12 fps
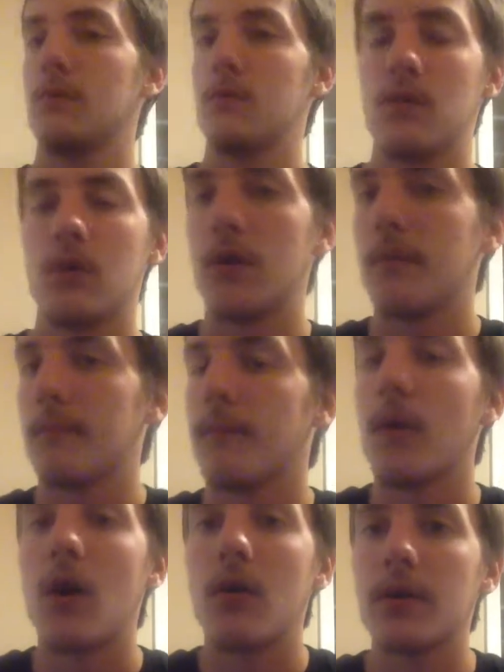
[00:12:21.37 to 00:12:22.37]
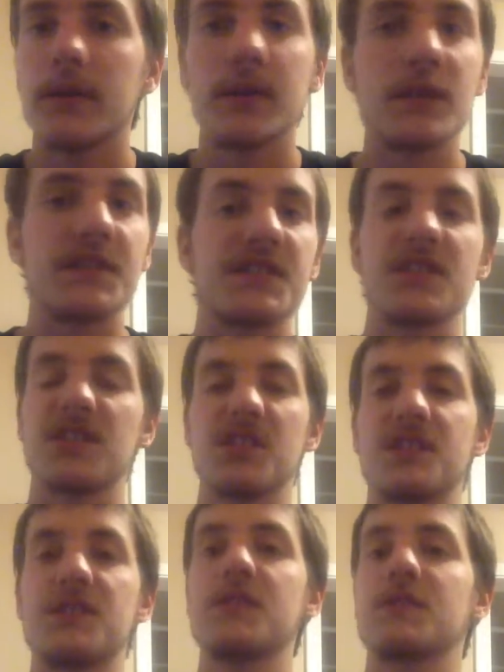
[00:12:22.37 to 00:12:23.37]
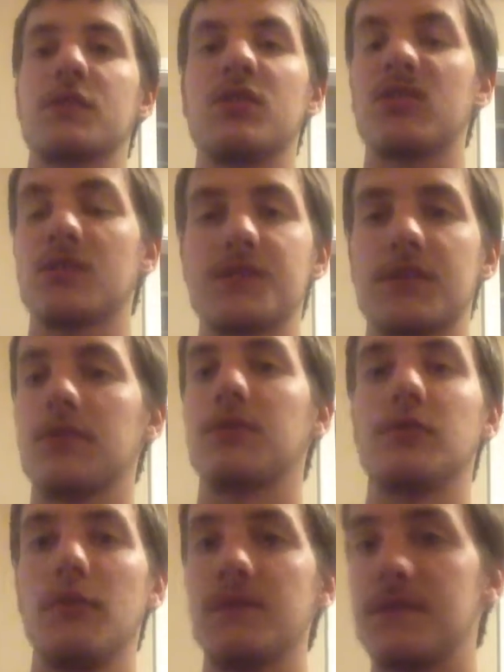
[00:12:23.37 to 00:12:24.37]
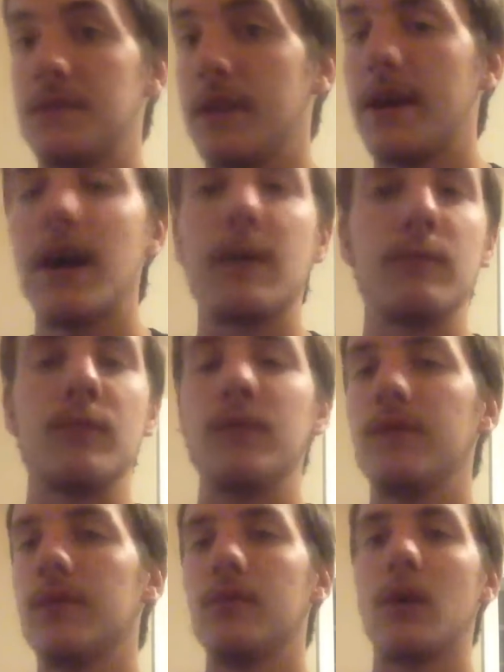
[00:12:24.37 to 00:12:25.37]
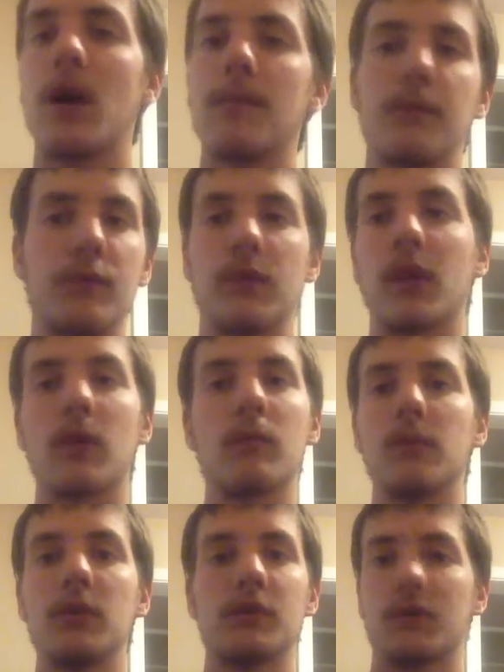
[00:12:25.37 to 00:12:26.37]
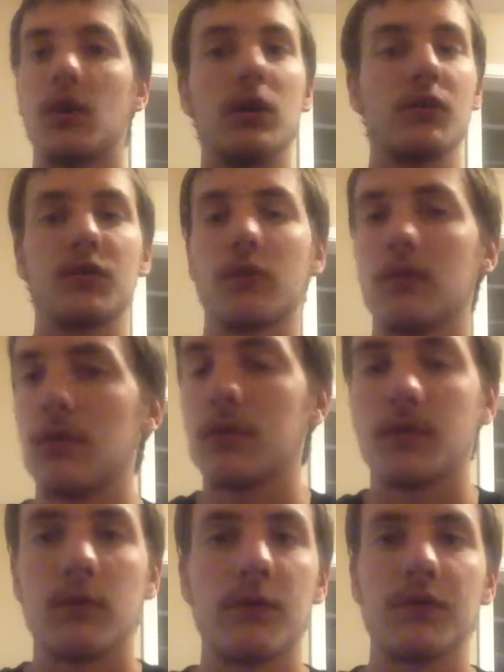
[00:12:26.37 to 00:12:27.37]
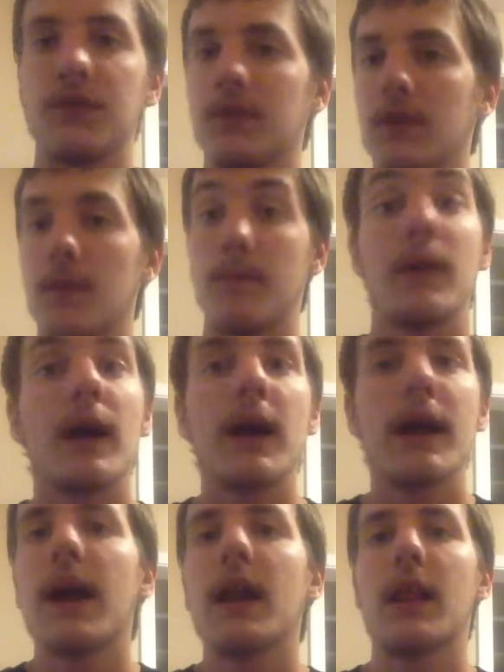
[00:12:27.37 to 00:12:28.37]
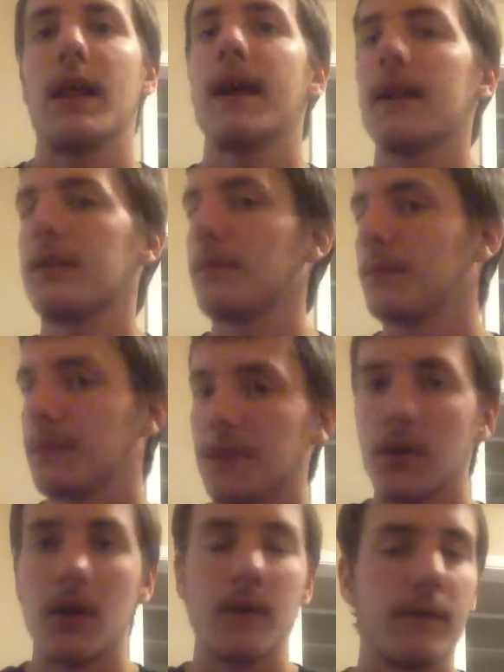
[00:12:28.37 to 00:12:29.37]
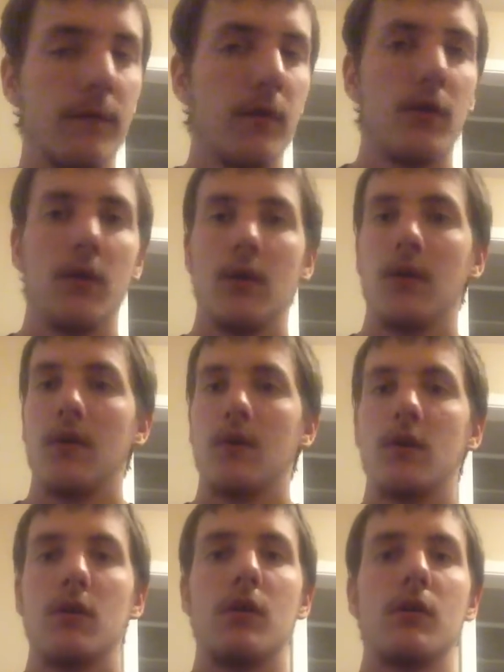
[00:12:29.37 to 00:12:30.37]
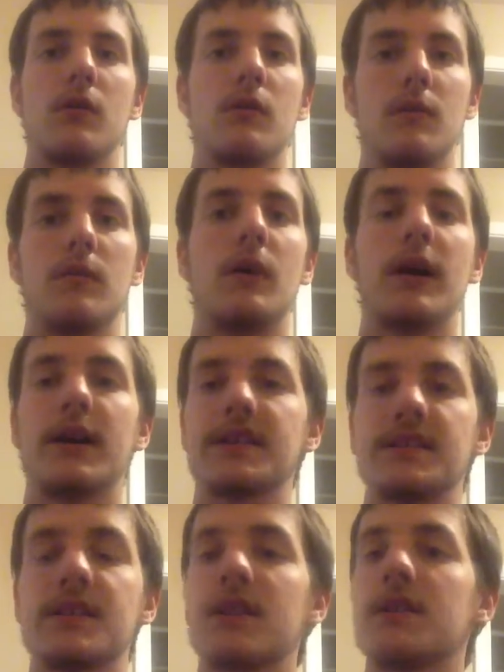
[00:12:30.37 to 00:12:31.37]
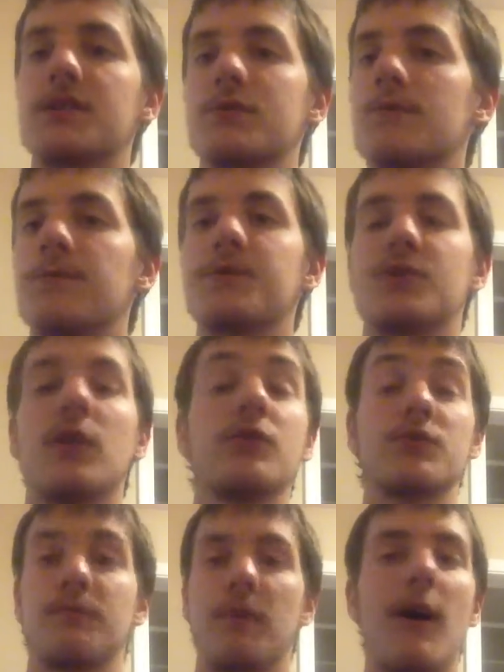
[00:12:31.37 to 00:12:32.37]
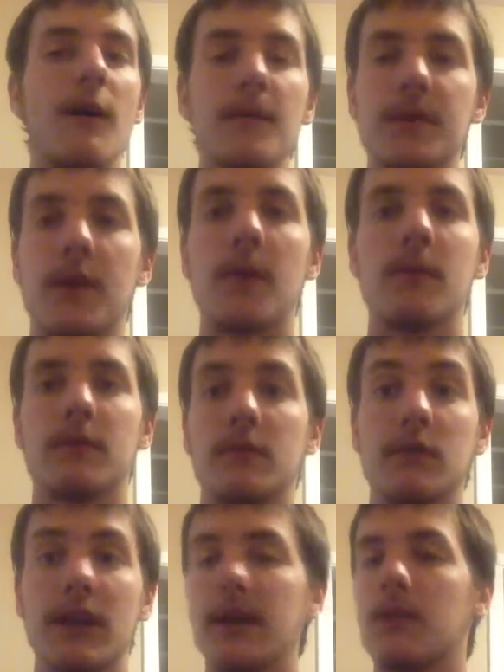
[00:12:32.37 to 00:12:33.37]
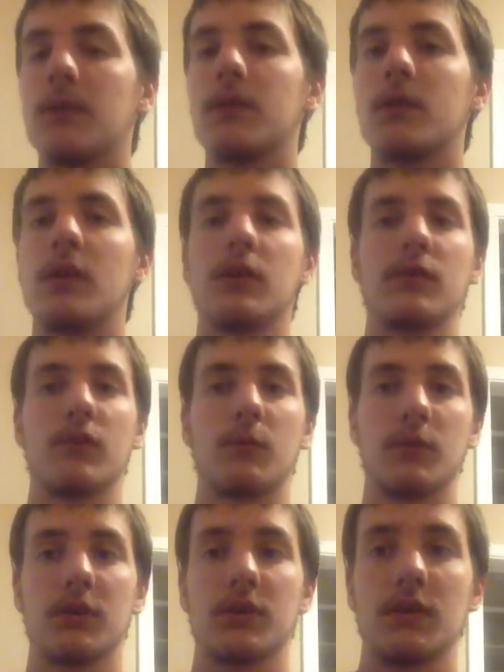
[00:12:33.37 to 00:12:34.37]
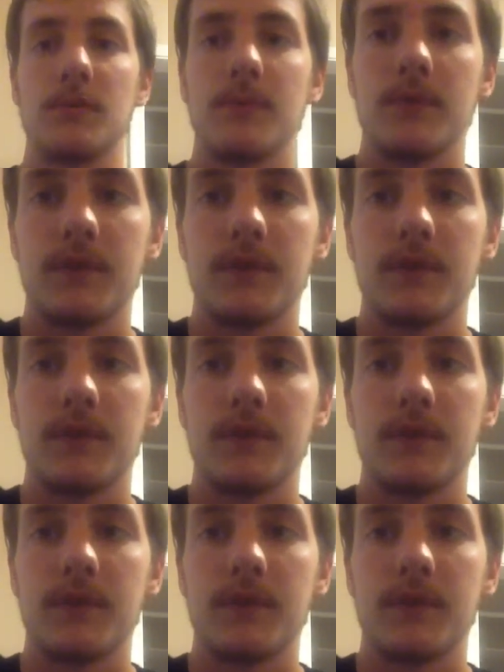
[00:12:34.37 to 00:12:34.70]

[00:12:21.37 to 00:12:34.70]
following this. This concludes the album review. I didn't mean to talk so long towards the end, but I had to add some stuff. Like I said, Supercharger will probably be coming later tonight because I want to get up